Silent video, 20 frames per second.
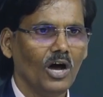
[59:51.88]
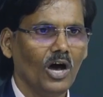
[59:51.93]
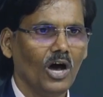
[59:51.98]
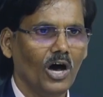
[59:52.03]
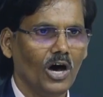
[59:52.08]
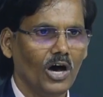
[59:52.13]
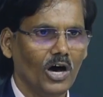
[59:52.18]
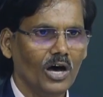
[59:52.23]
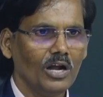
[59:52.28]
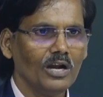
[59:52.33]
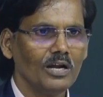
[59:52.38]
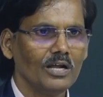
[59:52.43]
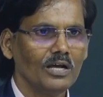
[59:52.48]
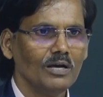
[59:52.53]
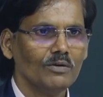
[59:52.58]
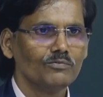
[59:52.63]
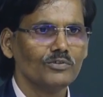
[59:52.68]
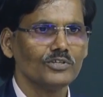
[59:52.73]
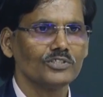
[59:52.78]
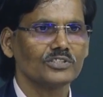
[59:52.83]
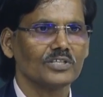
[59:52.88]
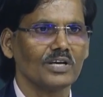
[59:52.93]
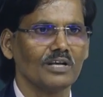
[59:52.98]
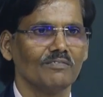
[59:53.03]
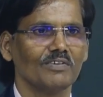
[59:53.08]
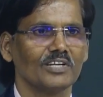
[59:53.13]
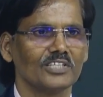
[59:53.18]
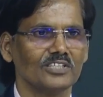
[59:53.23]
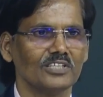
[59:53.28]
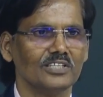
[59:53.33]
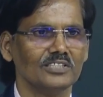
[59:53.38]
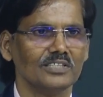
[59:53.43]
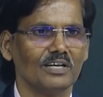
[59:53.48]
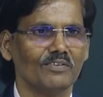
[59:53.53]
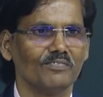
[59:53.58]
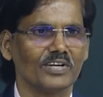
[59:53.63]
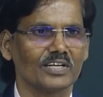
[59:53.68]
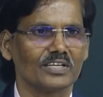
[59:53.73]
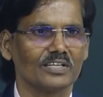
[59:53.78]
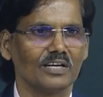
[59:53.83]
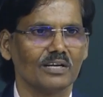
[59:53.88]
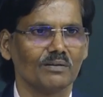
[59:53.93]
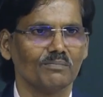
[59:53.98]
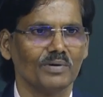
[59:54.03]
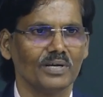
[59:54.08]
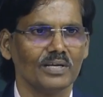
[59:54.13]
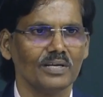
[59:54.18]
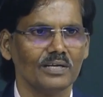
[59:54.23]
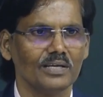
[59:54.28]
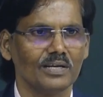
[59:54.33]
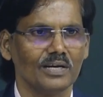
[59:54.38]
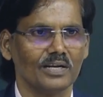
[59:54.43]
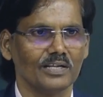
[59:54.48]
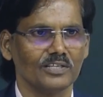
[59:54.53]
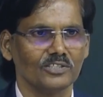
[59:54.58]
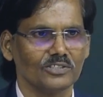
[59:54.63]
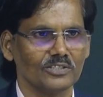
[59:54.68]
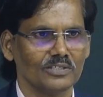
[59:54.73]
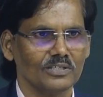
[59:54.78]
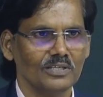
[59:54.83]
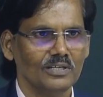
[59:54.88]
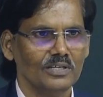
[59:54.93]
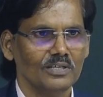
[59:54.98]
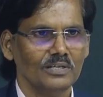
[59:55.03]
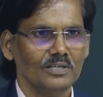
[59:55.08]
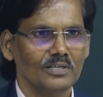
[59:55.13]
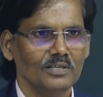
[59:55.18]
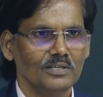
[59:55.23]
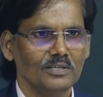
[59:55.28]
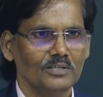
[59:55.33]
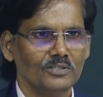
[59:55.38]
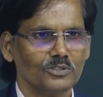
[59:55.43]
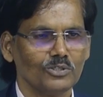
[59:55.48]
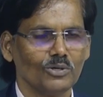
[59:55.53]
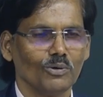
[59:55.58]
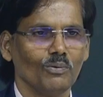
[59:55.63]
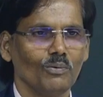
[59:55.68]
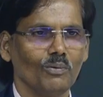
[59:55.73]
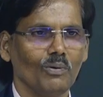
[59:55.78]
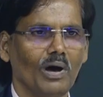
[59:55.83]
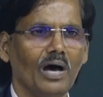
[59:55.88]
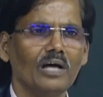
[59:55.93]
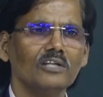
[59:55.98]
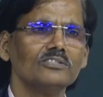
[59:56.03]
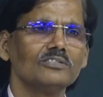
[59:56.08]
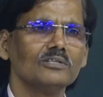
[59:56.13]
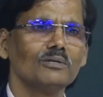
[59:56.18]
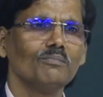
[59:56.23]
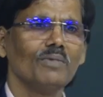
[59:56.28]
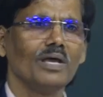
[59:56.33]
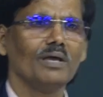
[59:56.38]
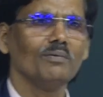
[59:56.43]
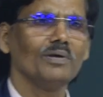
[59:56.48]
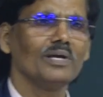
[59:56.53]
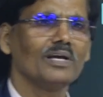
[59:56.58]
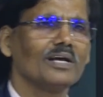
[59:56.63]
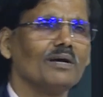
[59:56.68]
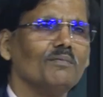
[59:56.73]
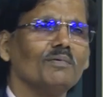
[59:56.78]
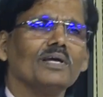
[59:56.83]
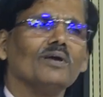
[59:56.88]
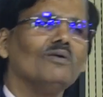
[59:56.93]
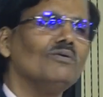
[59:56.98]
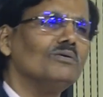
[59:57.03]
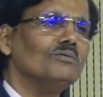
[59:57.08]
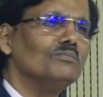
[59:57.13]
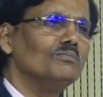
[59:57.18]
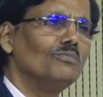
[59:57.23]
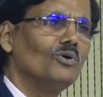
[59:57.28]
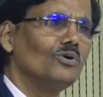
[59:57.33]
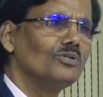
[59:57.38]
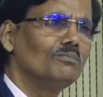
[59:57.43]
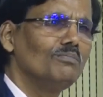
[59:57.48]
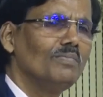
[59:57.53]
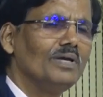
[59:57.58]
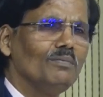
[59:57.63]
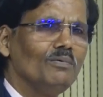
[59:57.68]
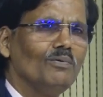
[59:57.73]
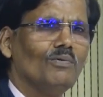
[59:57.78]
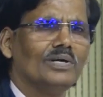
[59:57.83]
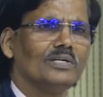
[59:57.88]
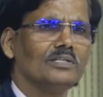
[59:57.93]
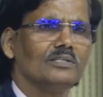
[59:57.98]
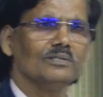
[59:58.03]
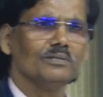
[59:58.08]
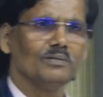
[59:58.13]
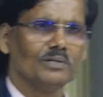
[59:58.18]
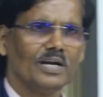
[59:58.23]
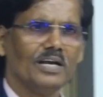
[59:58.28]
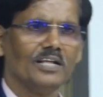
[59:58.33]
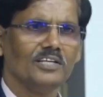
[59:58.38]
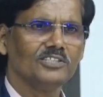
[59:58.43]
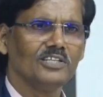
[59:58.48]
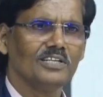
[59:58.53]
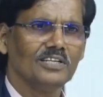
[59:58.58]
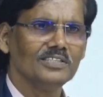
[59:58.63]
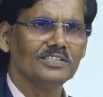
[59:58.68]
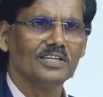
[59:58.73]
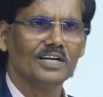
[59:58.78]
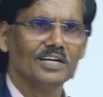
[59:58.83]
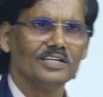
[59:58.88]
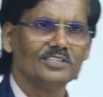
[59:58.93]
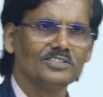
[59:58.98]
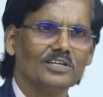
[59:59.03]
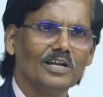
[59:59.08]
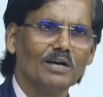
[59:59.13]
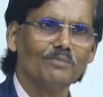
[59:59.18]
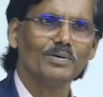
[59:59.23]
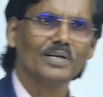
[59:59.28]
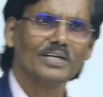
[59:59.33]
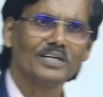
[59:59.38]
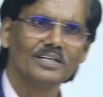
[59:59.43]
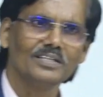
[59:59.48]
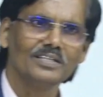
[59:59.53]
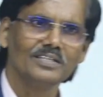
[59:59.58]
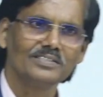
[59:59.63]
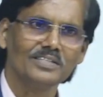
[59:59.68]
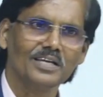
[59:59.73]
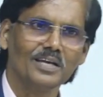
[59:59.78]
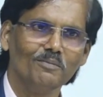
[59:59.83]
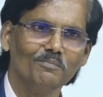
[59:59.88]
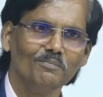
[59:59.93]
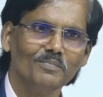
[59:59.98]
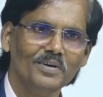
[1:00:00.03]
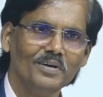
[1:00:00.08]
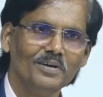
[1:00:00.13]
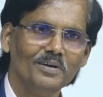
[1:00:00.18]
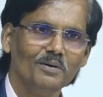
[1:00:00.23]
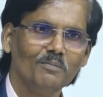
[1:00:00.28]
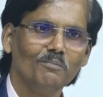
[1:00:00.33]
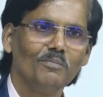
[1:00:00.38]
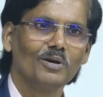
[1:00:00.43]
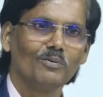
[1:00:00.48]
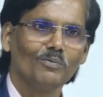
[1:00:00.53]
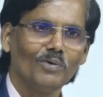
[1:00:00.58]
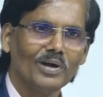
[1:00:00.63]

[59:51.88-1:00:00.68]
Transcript: or forced convection is affected by radiation. So answer may be coming out. Both mean what radiation is radiation affecting the same. But